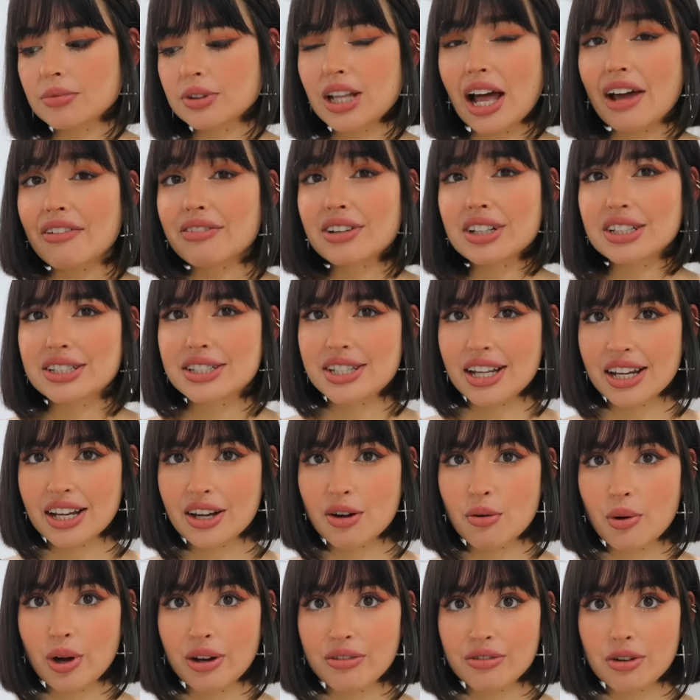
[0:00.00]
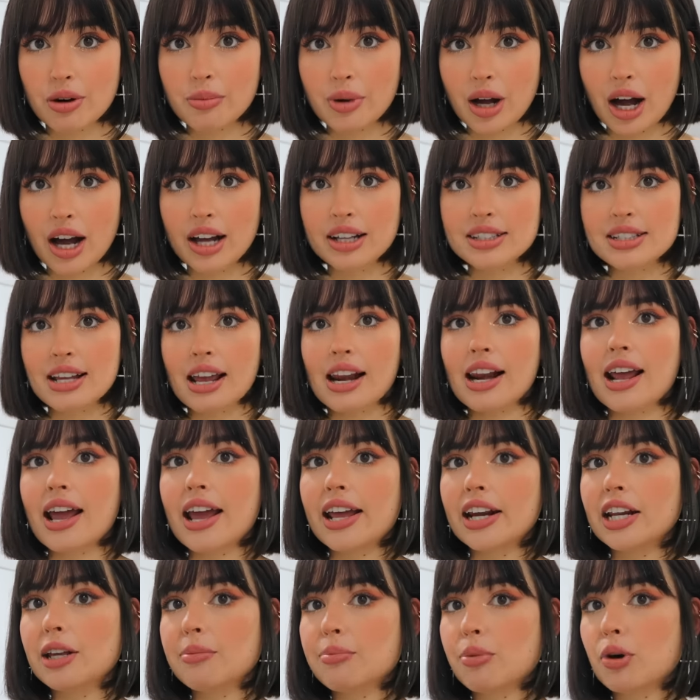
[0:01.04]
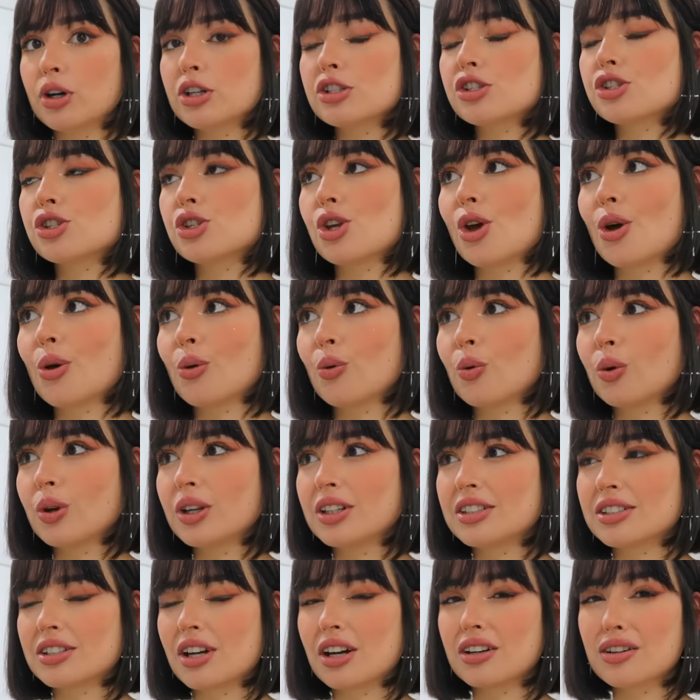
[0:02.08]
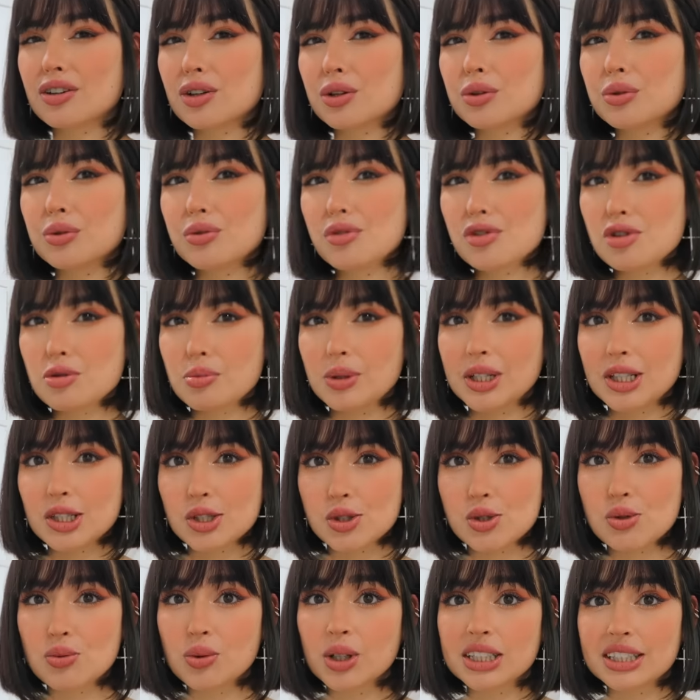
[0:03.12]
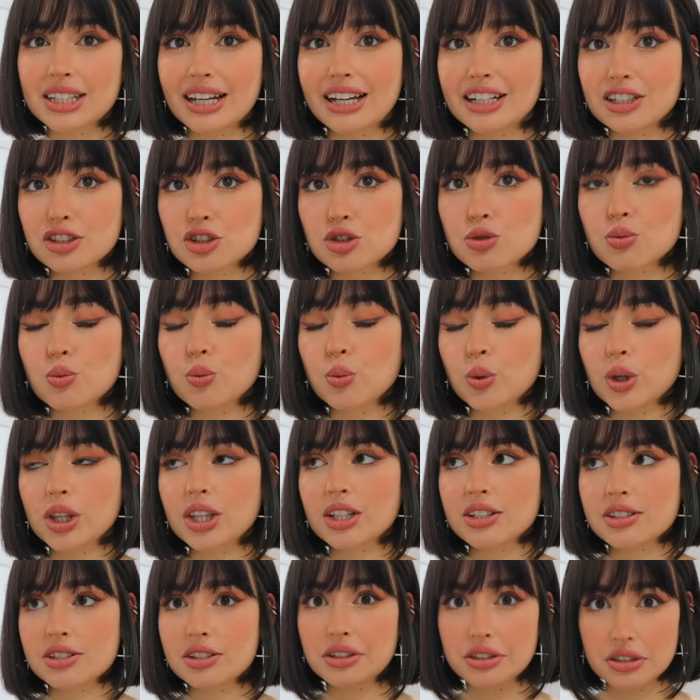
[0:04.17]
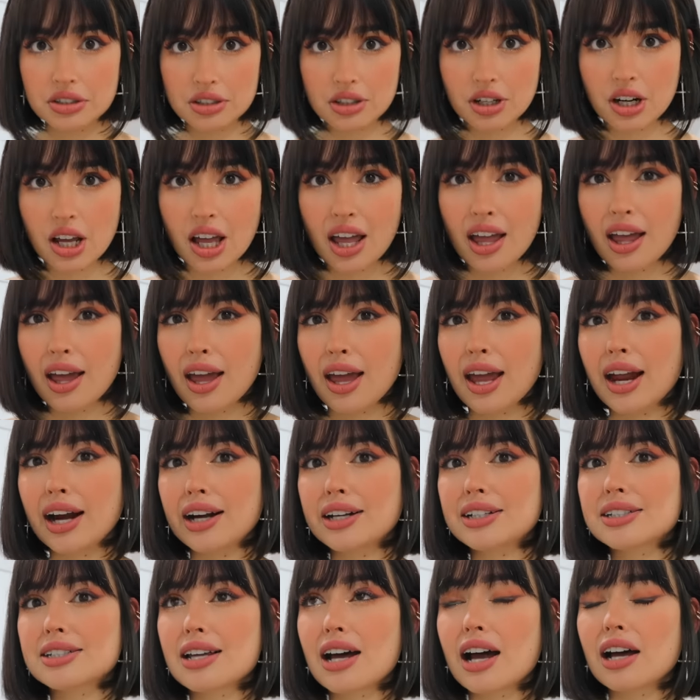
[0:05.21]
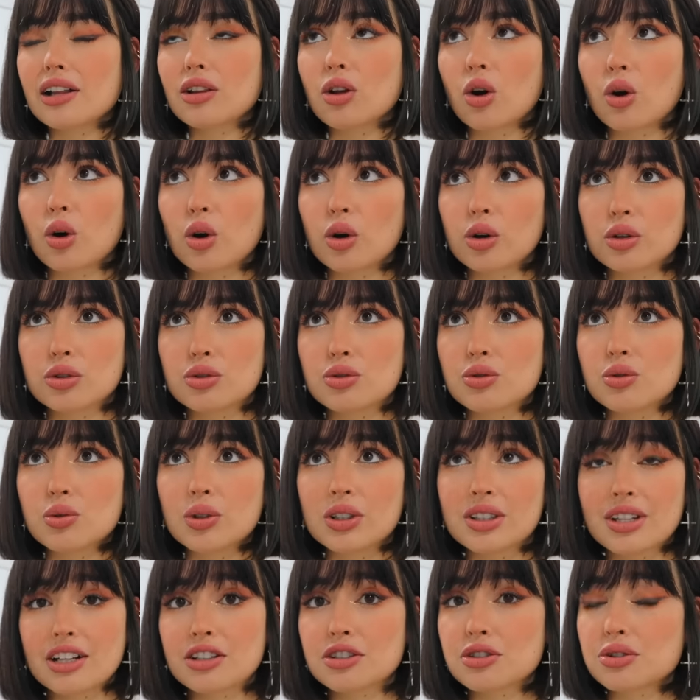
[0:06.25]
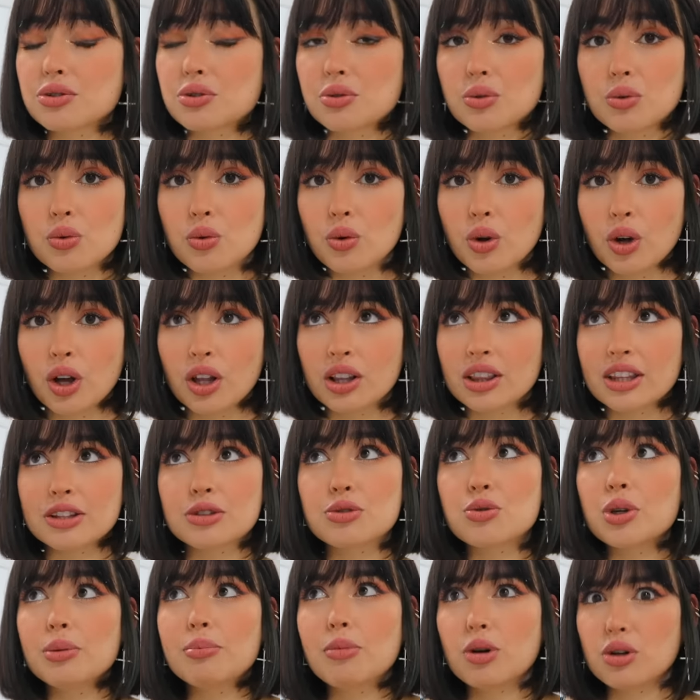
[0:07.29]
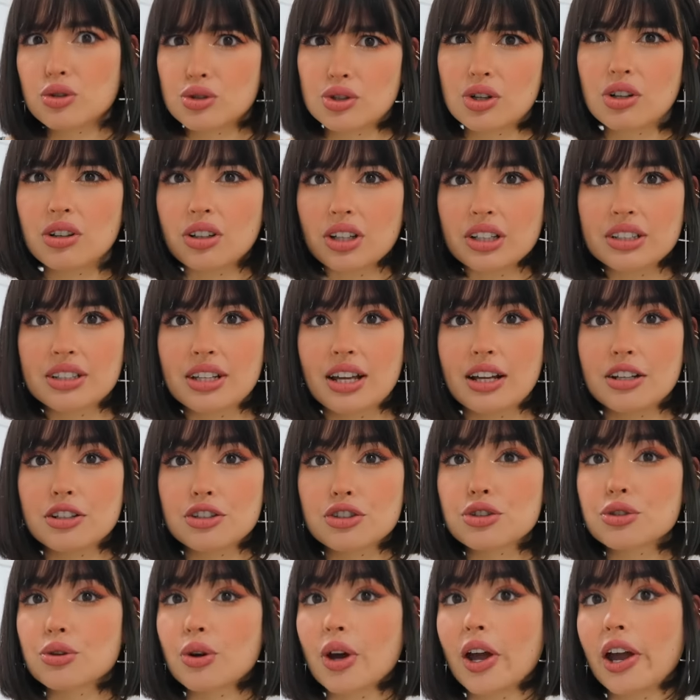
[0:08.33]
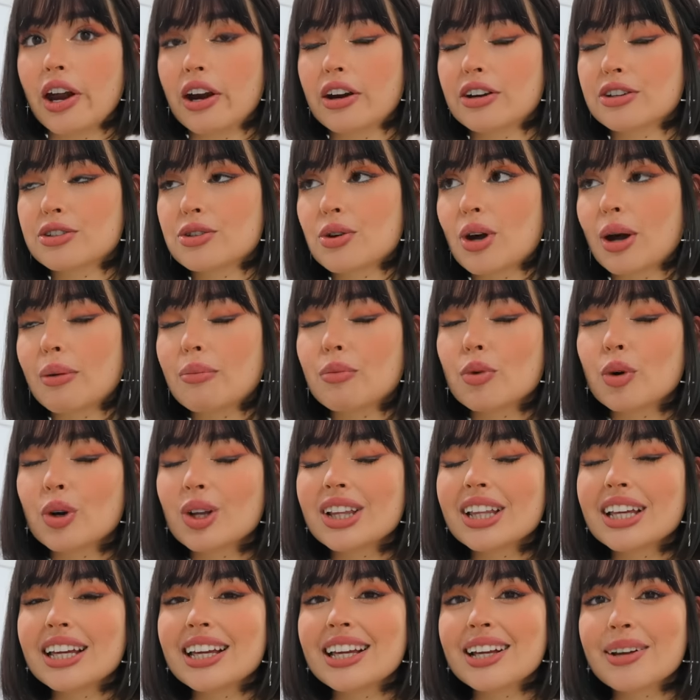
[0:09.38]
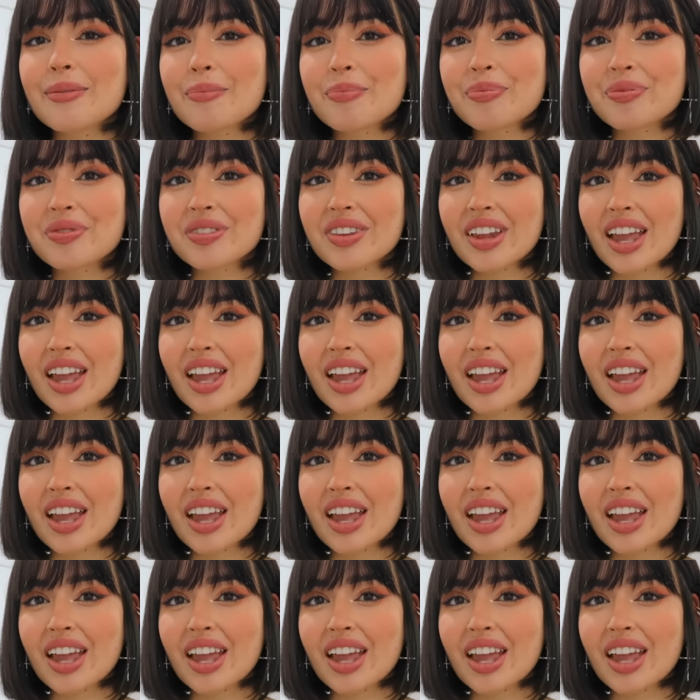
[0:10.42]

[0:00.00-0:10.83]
life can take away from us at any point, so it's not good to be too attached with a certain hairstyle or too emotional attached to hair. So I'm really